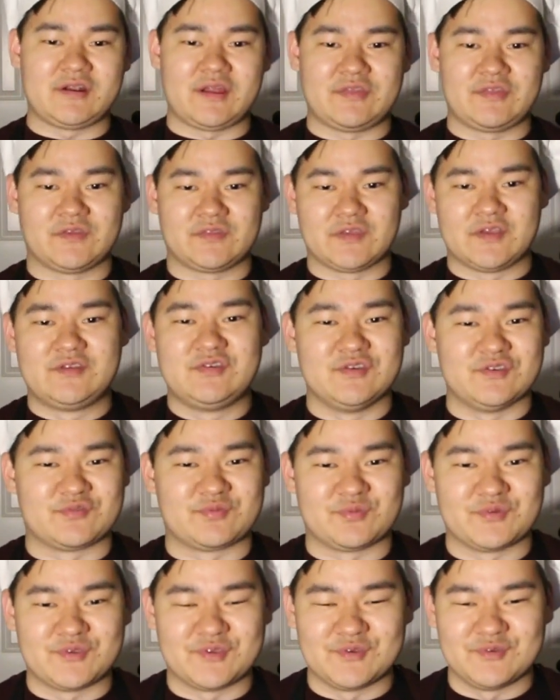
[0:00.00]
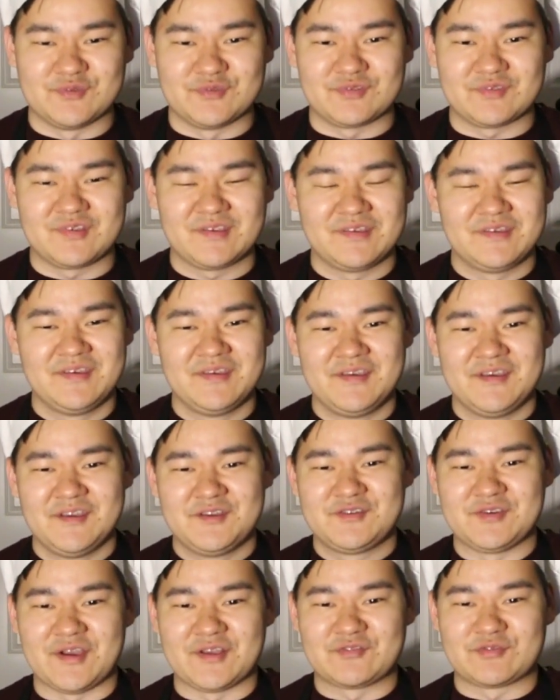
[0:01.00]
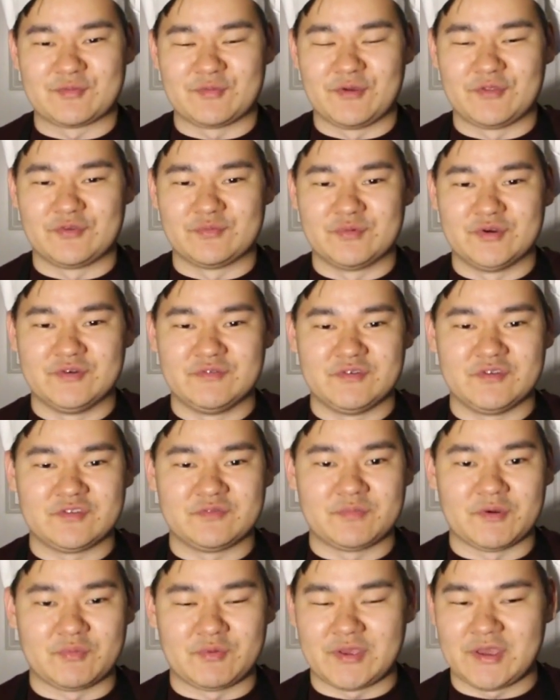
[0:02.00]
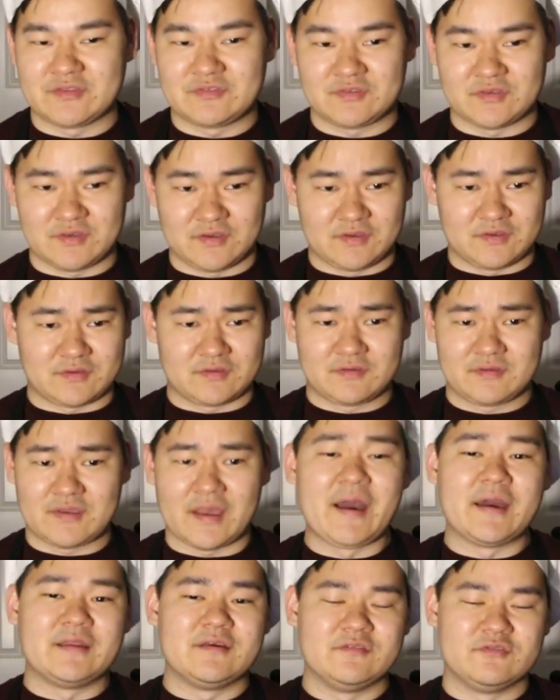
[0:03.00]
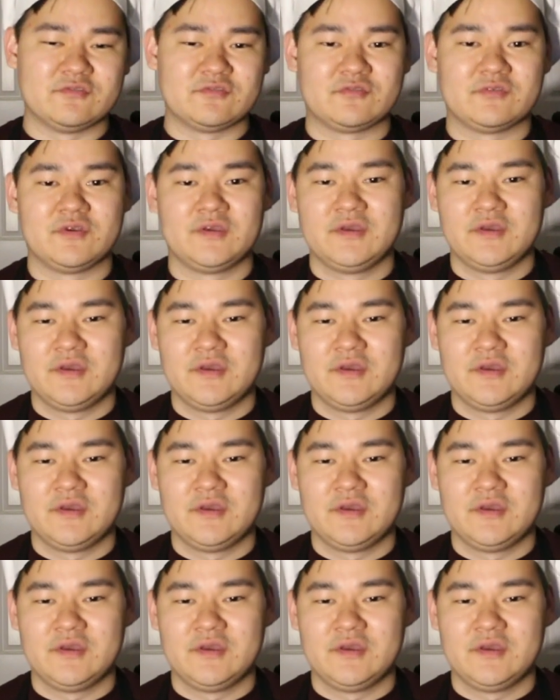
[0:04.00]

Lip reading: I think they just reused shots from other movies, but we get to kind of